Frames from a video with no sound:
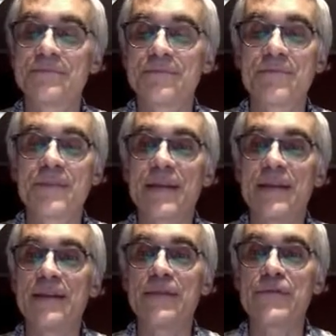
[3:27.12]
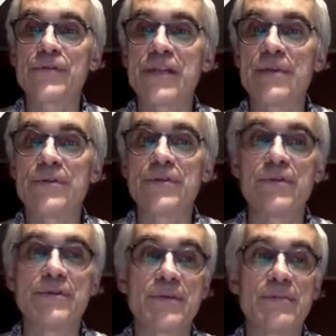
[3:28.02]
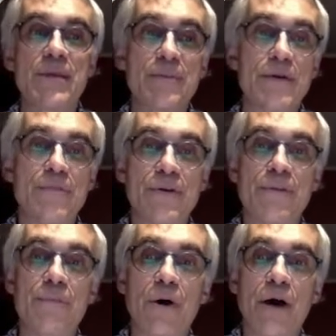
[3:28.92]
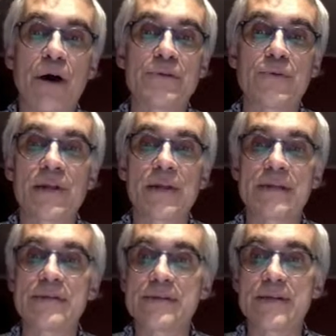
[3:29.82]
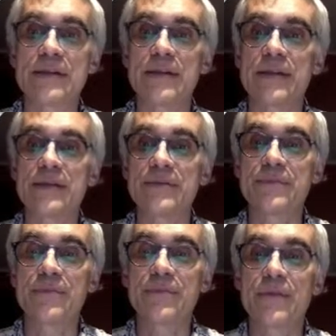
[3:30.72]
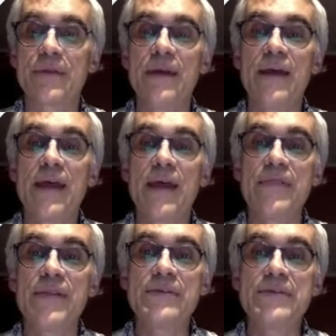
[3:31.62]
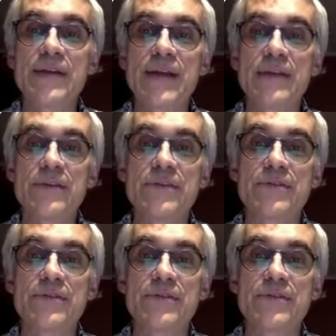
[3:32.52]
And the first time you do this, there may be a brief pause while it gets its head together. And there's the answer.